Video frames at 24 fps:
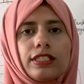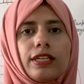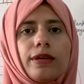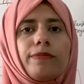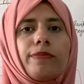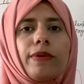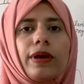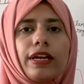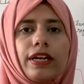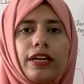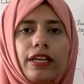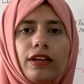
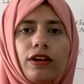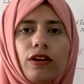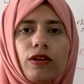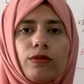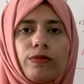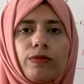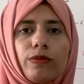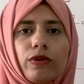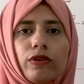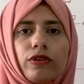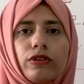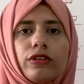depending
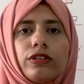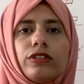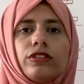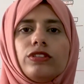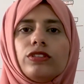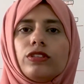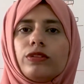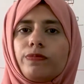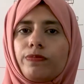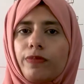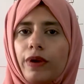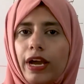upon
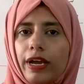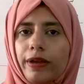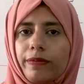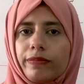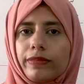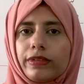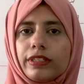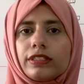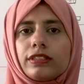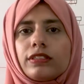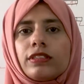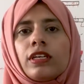your
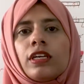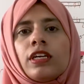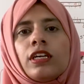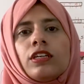primers.